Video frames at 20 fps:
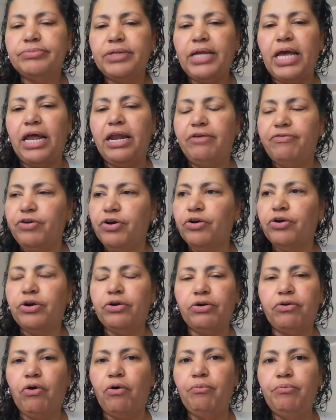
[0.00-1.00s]
And if you're a
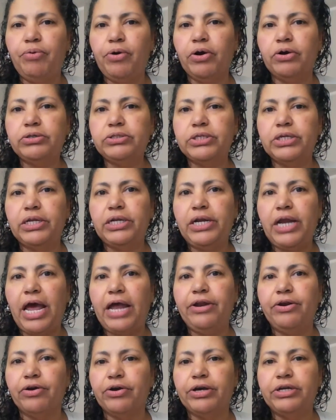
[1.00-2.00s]
grown person
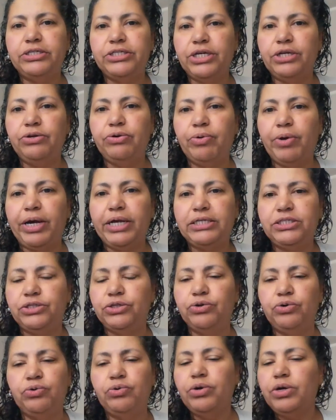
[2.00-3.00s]
and you're continuing
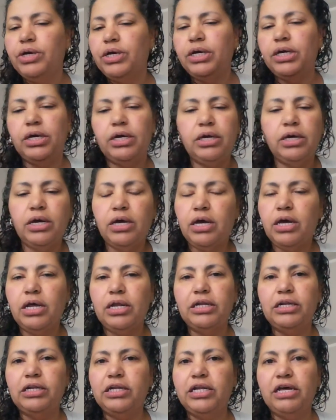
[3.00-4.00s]
to
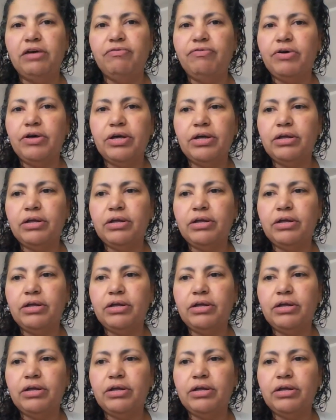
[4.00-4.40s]
live